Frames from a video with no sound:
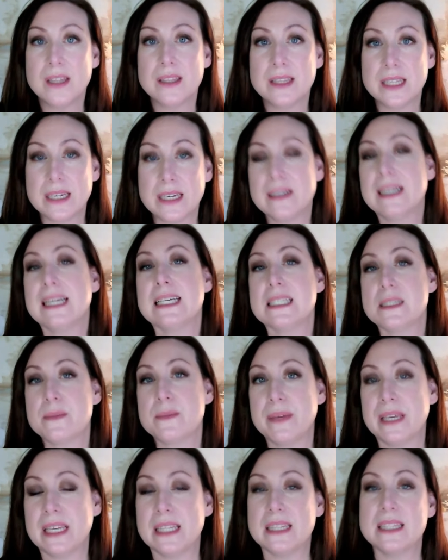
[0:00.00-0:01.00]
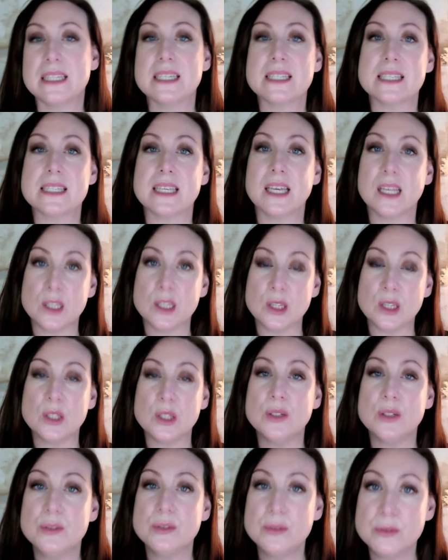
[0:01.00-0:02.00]
there has been this
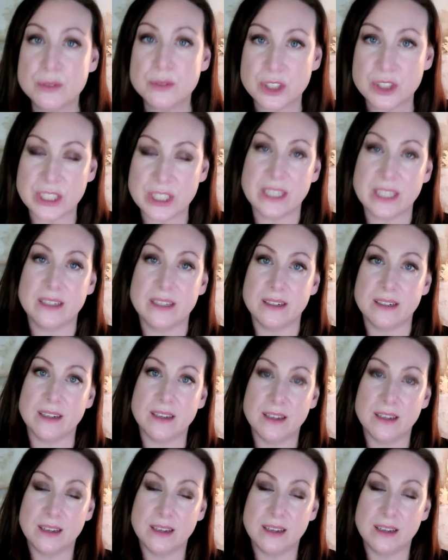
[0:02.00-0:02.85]
illusion